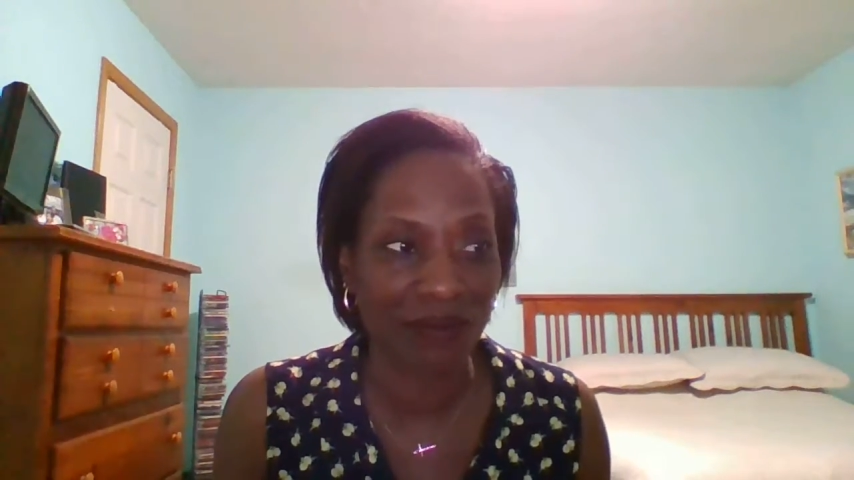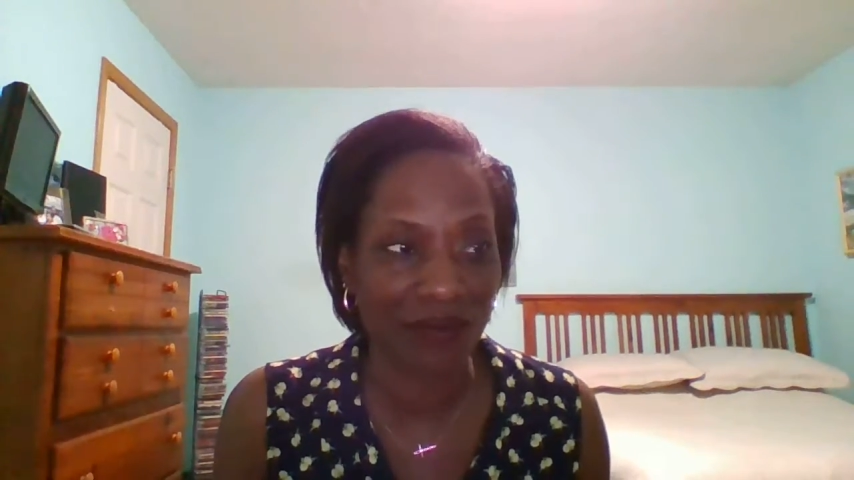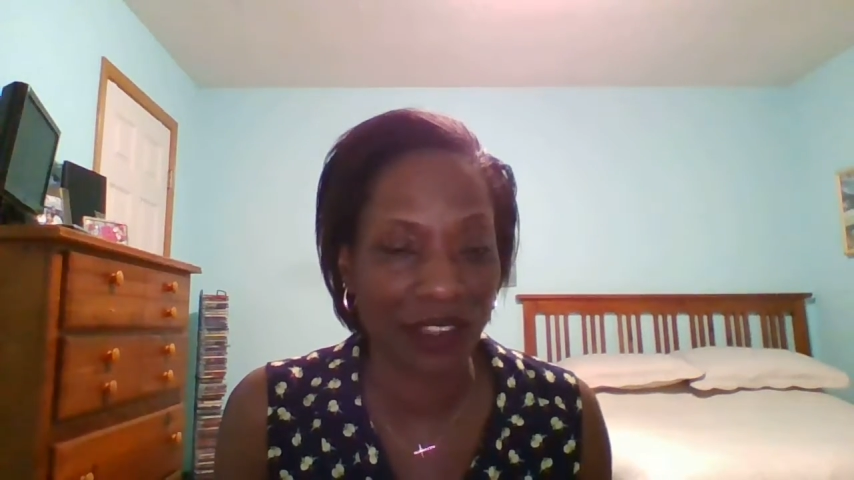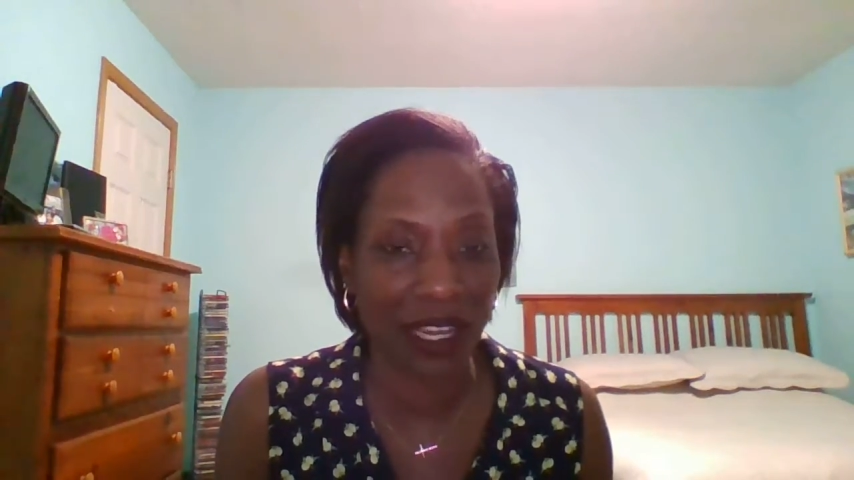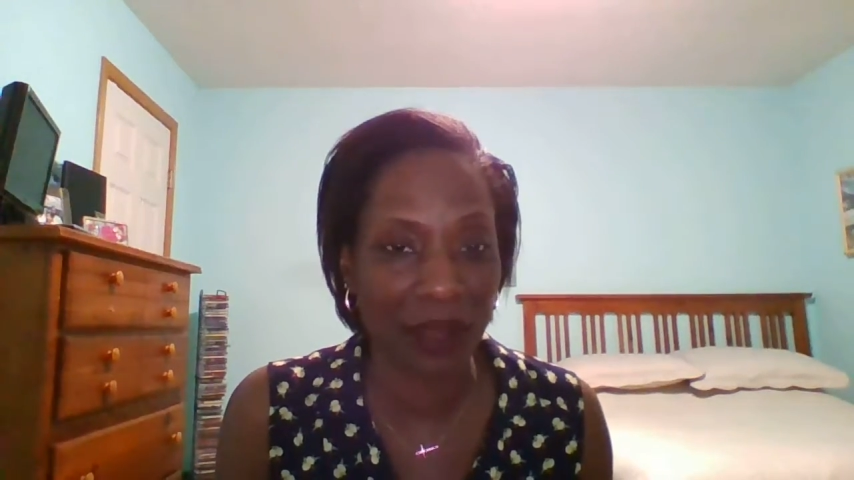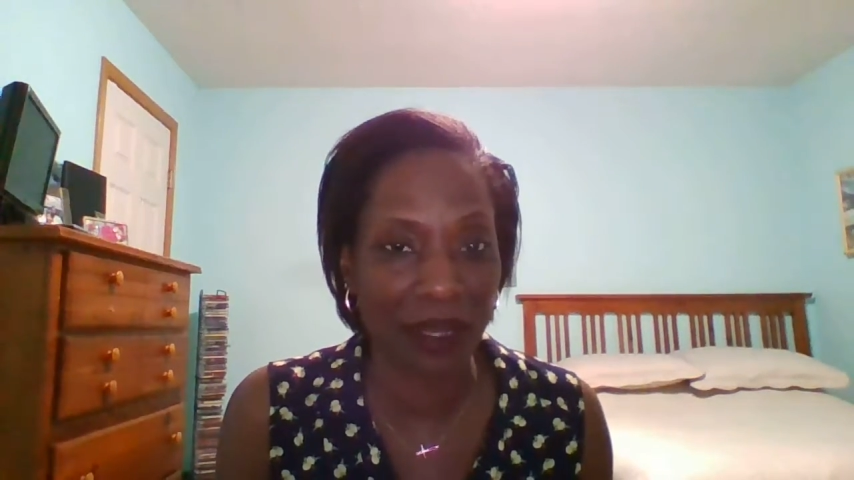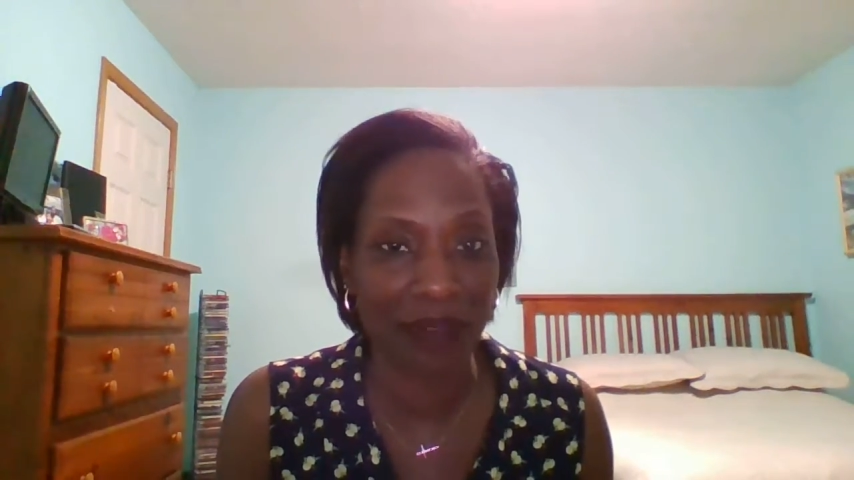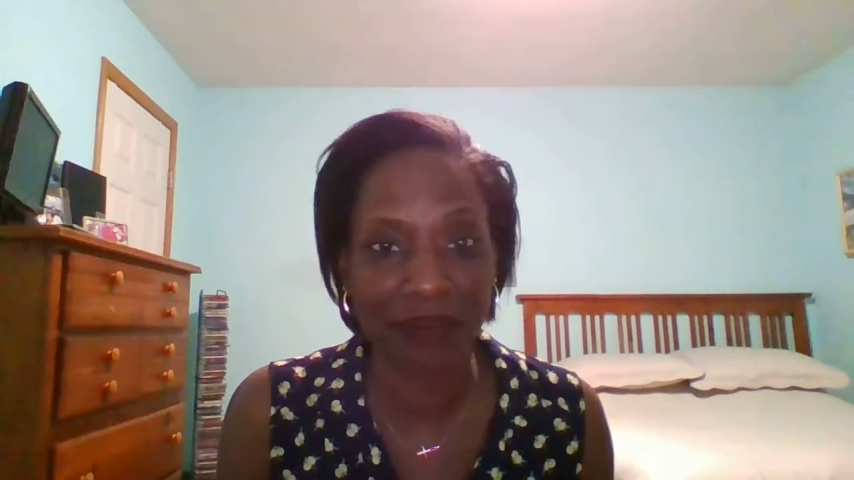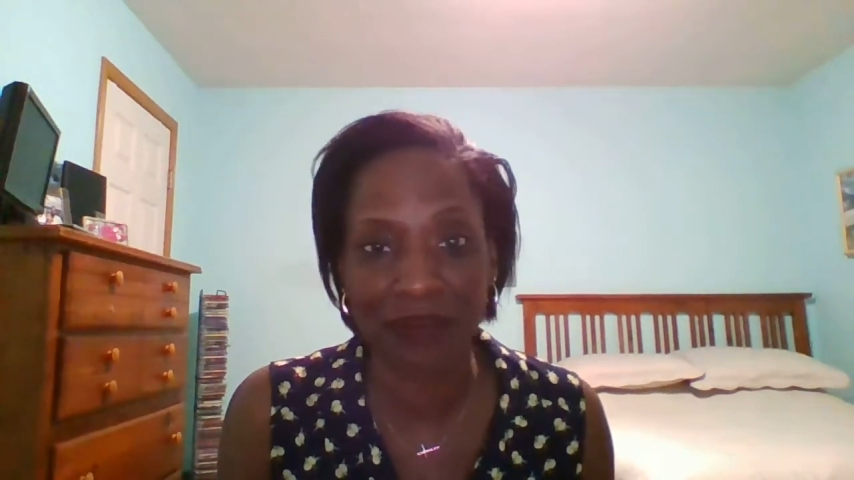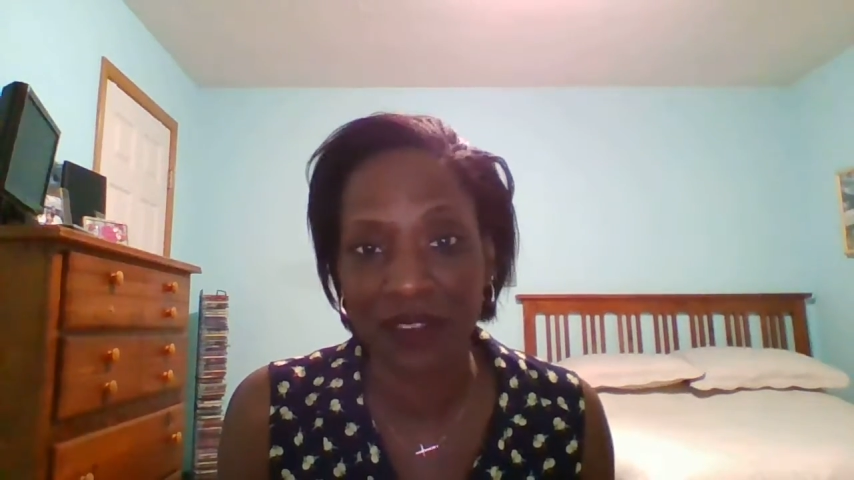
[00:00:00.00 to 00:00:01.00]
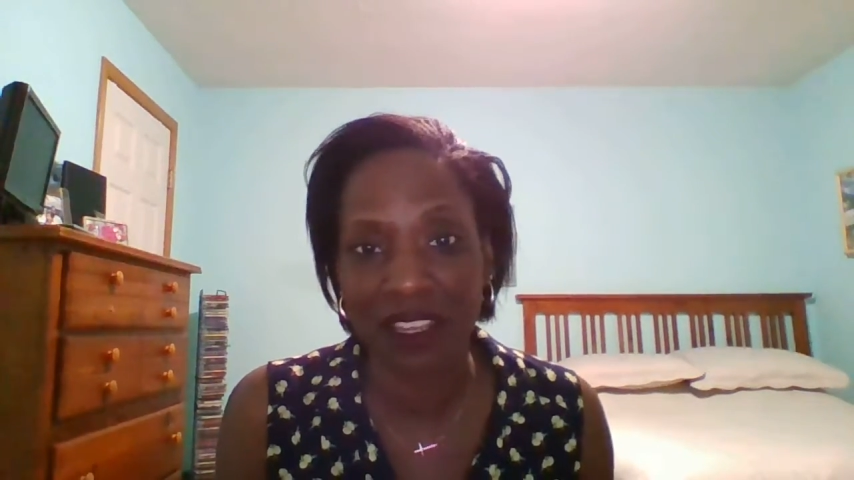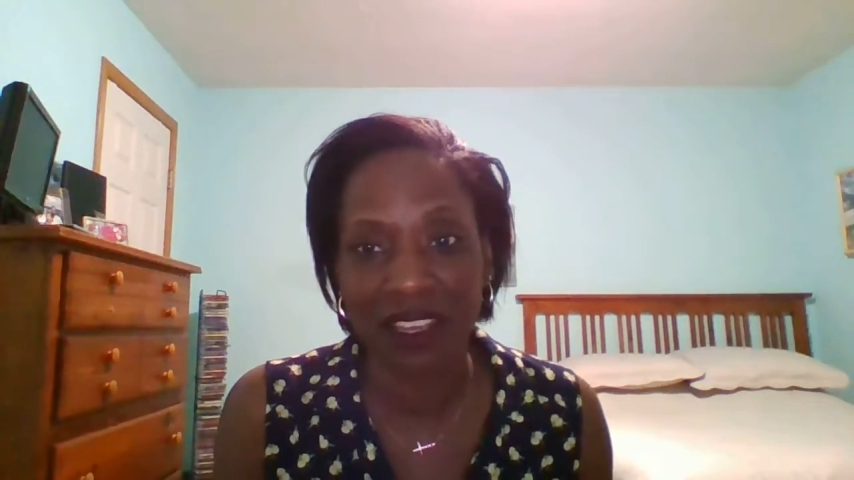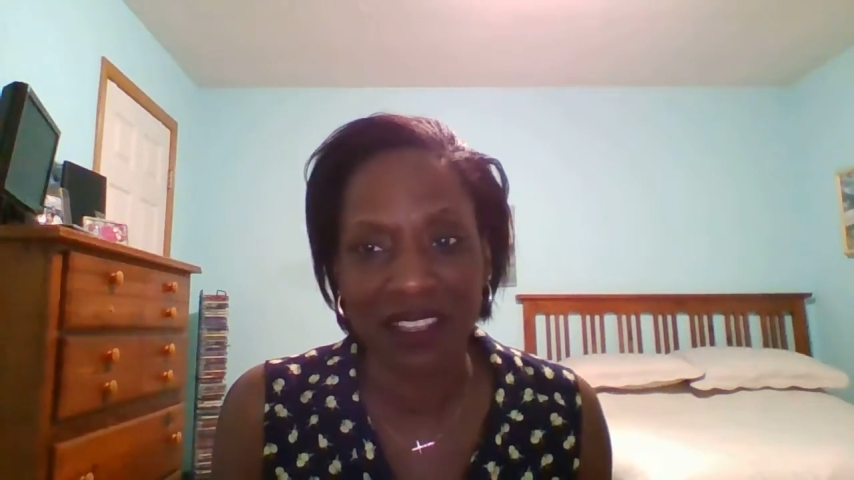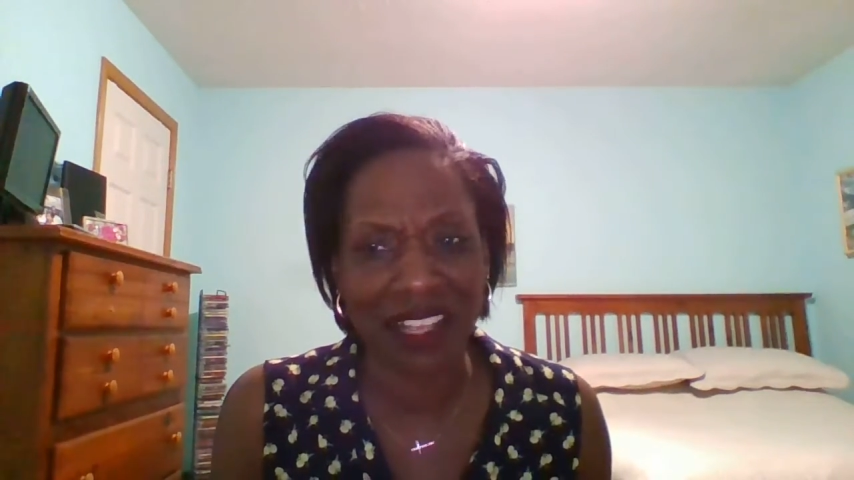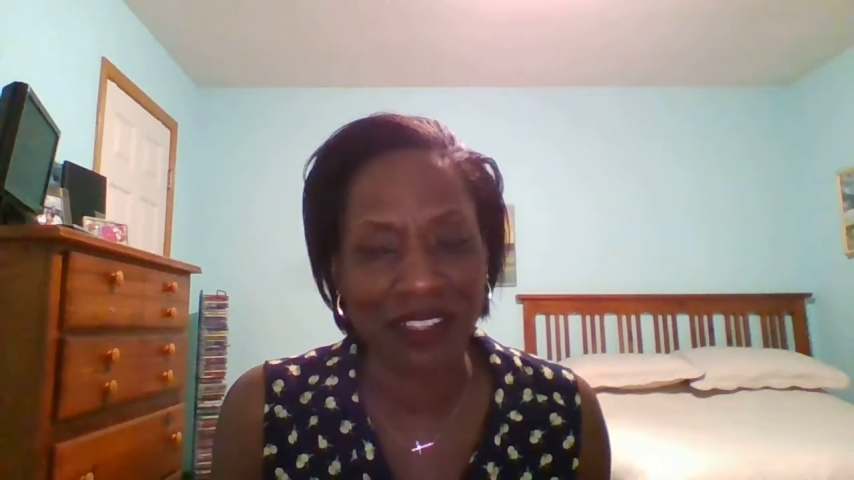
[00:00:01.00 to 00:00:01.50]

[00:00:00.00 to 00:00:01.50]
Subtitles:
So anyway, that's